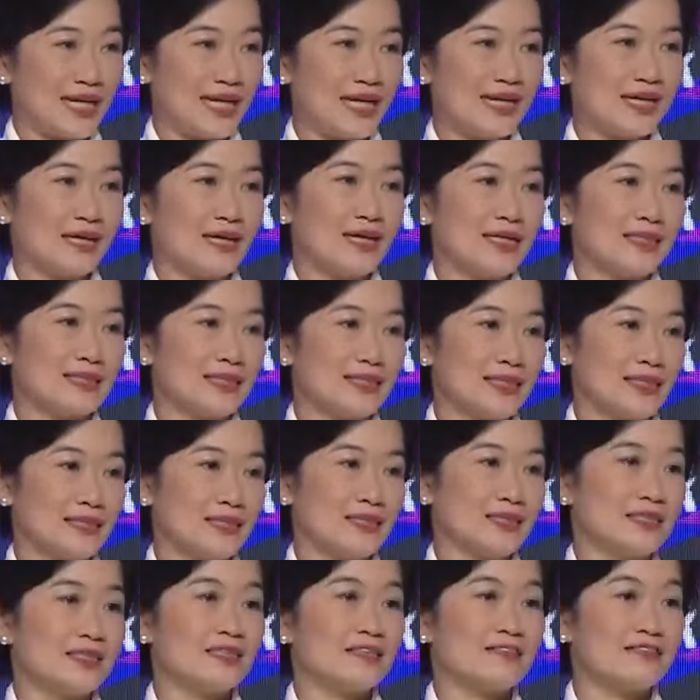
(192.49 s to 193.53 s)
A I
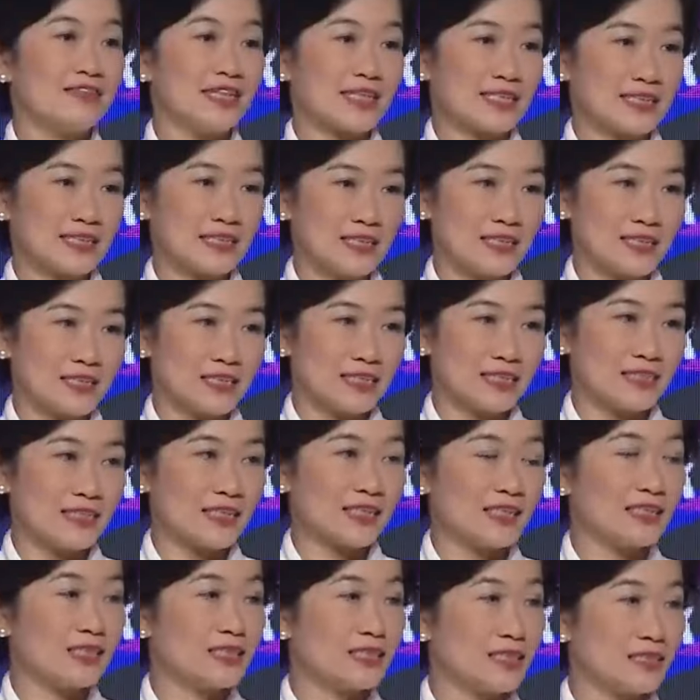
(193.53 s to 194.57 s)
centers of excellence
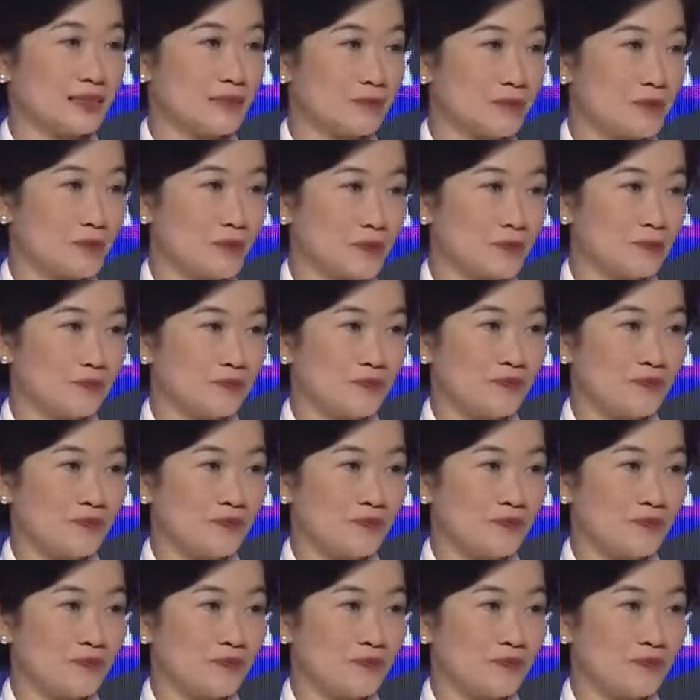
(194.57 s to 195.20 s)
in Singapore.